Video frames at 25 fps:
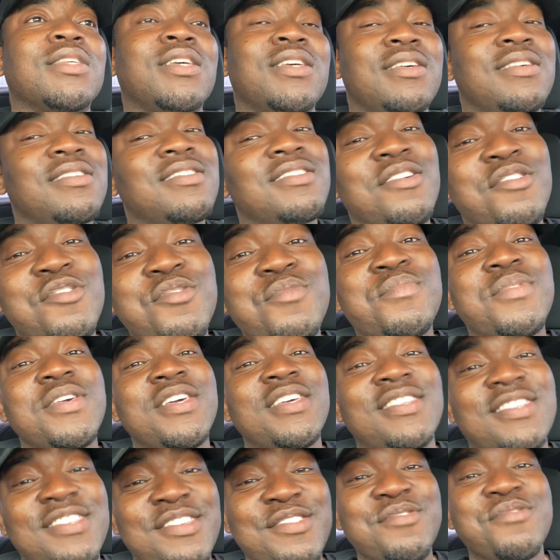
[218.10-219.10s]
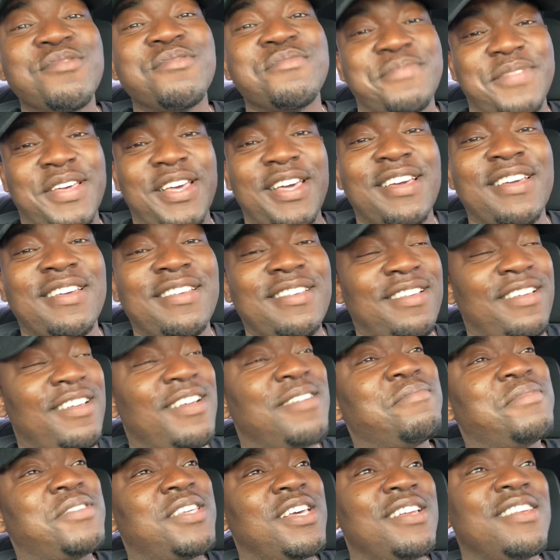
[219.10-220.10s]
it's going to be soon, man.
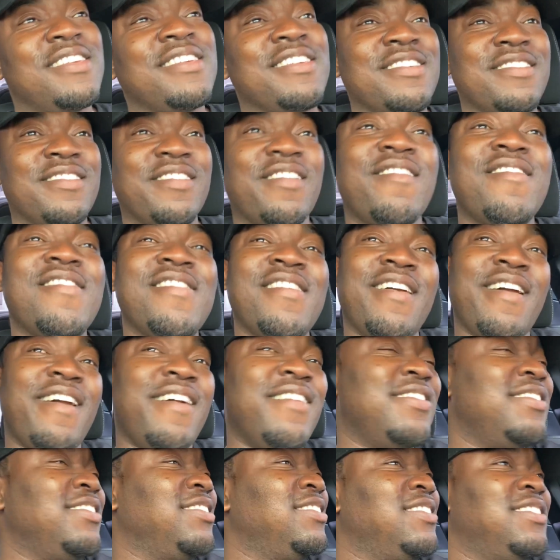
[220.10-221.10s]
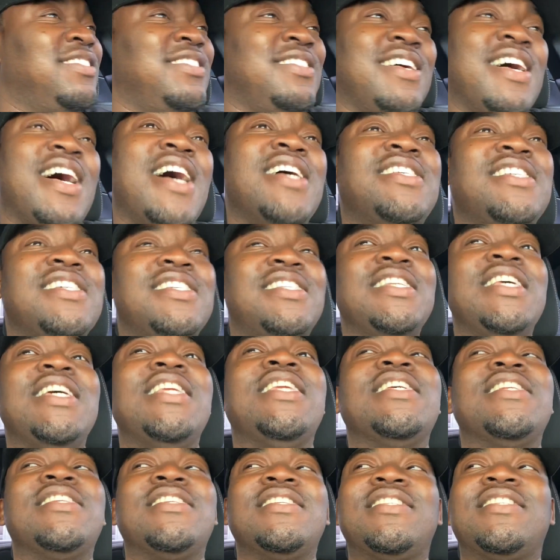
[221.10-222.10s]
I'm telling you. I just
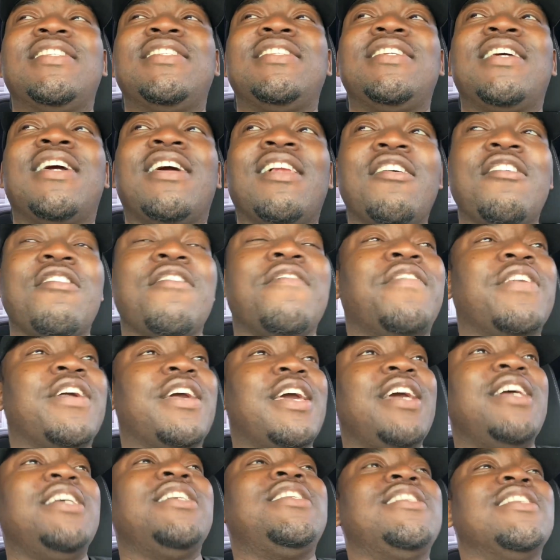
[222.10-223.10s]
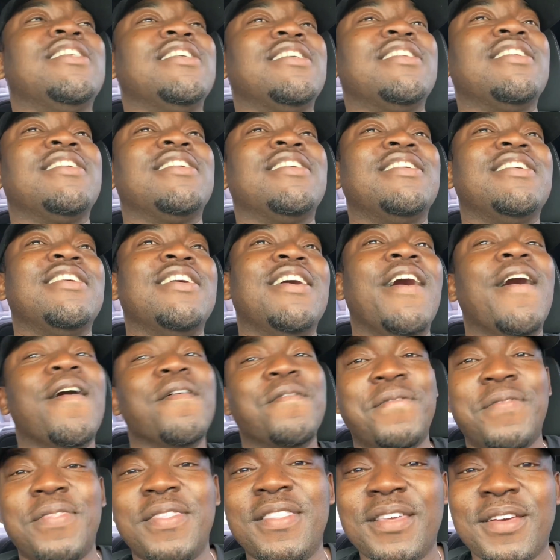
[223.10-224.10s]
needed clarification
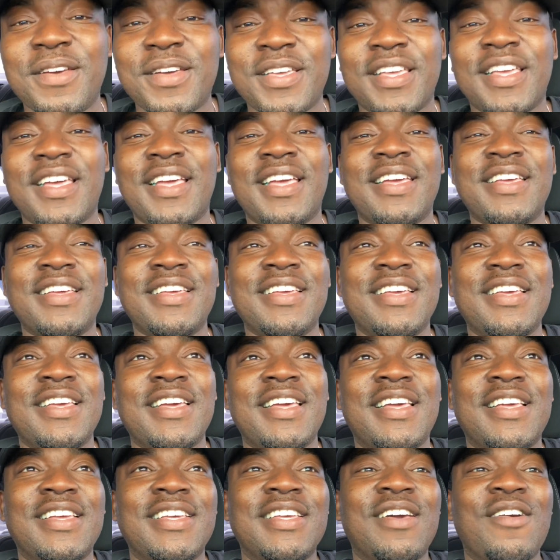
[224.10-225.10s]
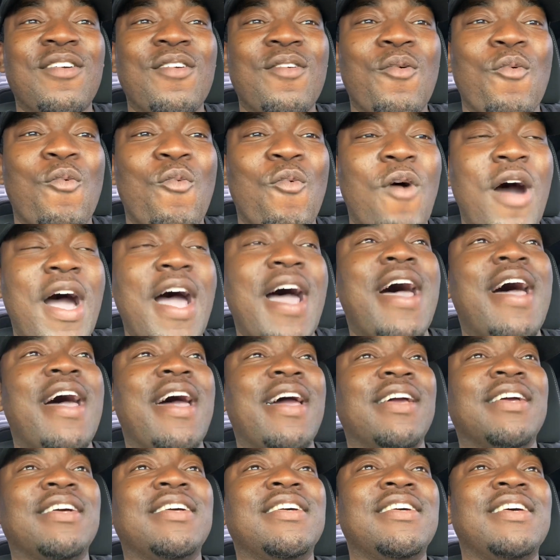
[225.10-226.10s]
of
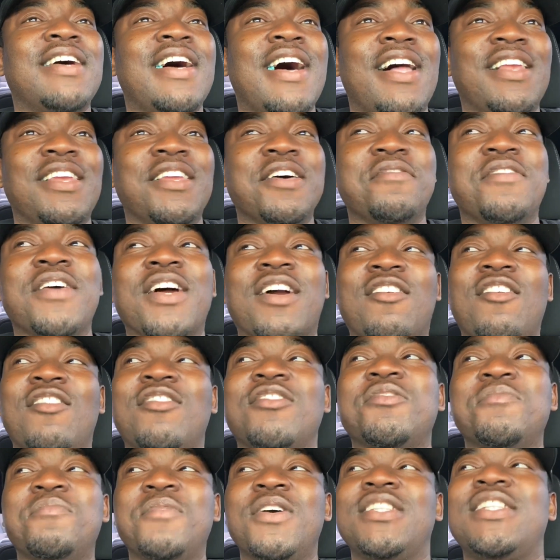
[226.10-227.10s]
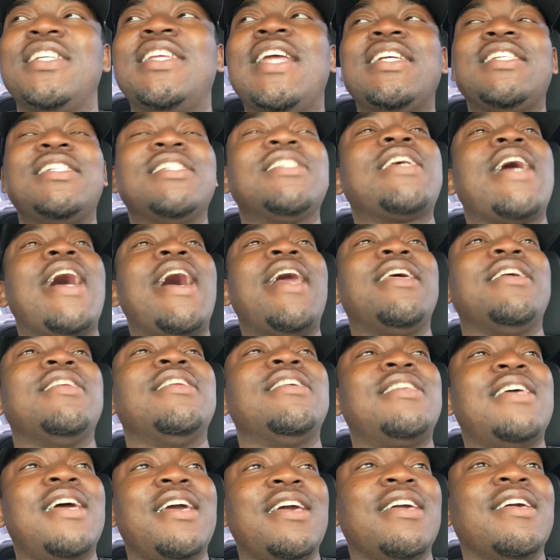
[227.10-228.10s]
why I love that car so much. And I just got it
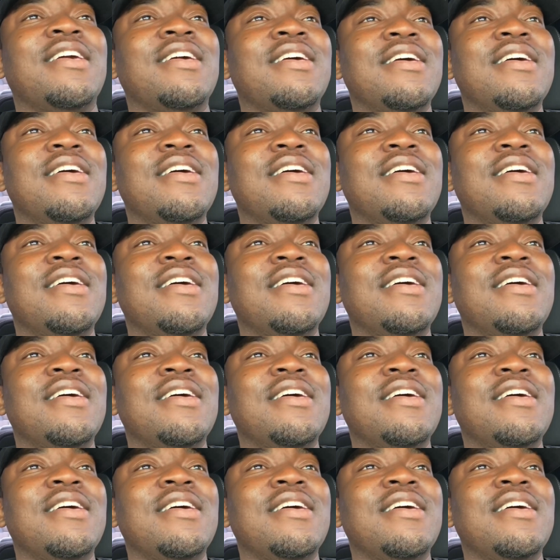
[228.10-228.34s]
today.